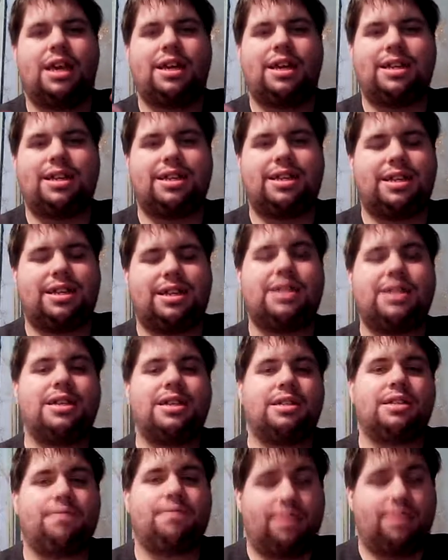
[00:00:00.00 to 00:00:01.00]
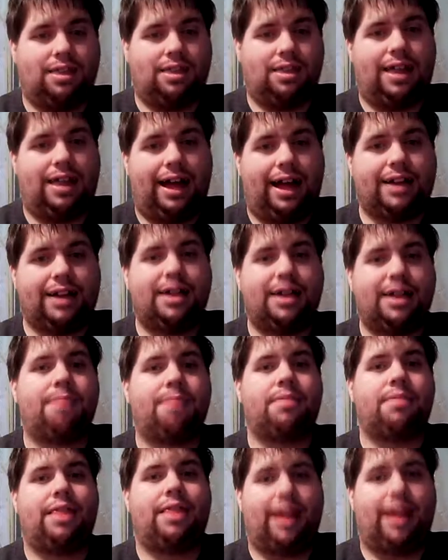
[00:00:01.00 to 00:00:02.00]
It doesn't lock
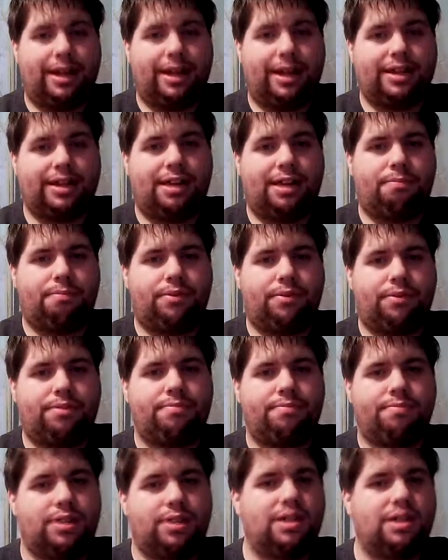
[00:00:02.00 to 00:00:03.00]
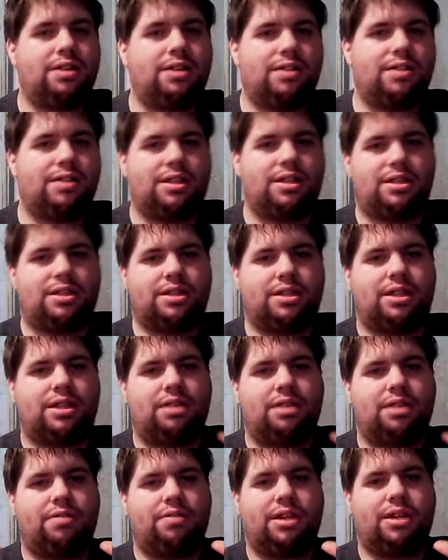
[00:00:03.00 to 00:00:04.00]
up, but it just
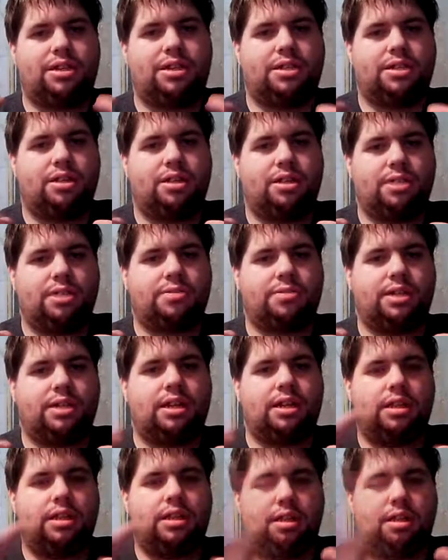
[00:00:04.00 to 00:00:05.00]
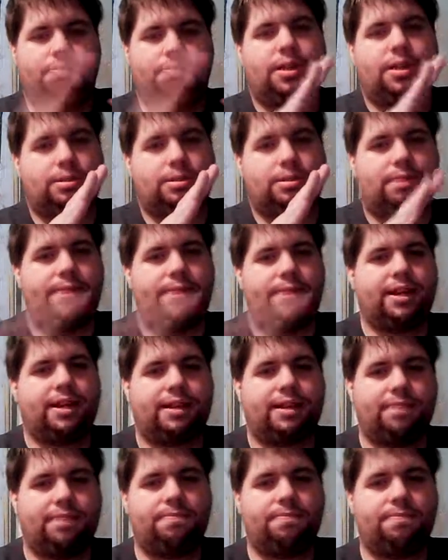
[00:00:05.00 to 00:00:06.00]
kind of stalls for a second and then picks right
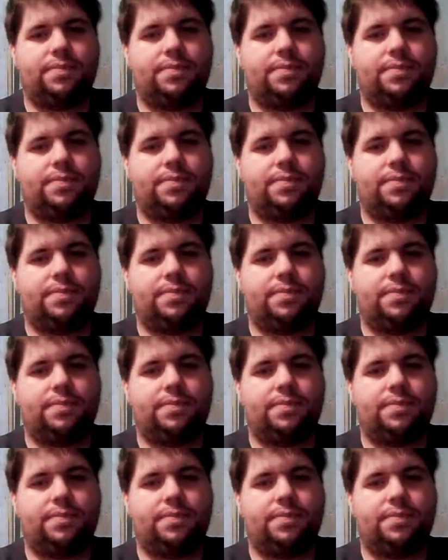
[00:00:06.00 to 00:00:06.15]
back up,